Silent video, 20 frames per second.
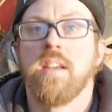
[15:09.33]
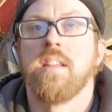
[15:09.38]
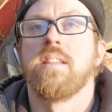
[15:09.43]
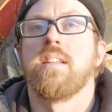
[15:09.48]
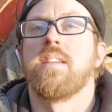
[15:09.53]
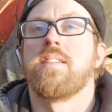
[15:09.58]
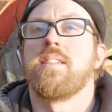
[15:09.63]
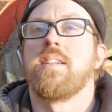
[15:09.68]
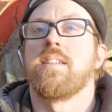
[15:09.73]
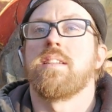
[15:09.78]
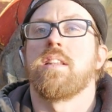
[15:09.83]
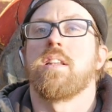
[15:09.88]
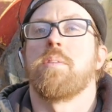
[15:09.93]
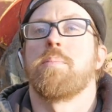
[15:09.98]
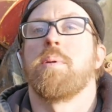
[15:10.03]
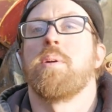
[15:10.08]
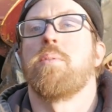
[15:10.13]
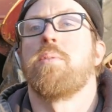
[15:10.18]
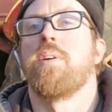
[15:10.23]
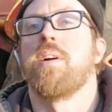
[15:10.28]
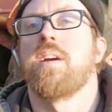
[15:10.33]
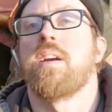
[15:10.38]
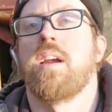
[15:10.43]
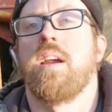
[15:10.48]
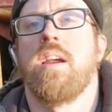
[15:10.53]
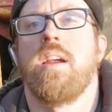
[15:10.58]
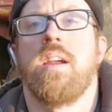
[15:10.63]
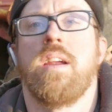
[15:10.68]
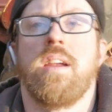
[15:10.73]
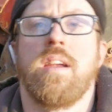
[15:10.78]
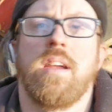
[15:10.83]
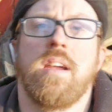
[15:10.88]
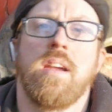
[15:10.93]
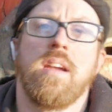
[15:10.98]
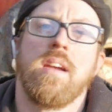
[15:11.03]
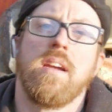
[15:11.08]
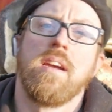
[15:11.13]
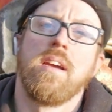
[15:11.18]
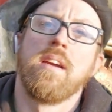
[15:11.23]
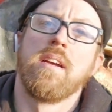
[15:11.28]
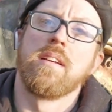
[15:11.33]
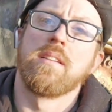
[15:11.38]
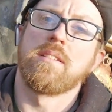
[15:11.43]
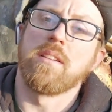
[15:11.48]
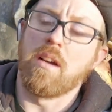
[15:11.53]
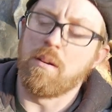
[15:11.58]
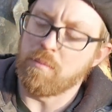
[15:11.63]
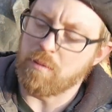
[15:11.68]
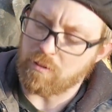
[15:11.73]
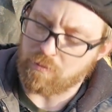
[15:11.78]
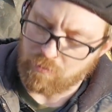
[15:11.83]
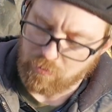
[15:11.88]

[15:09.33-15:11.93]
This needs a little bit of work, so I'm going to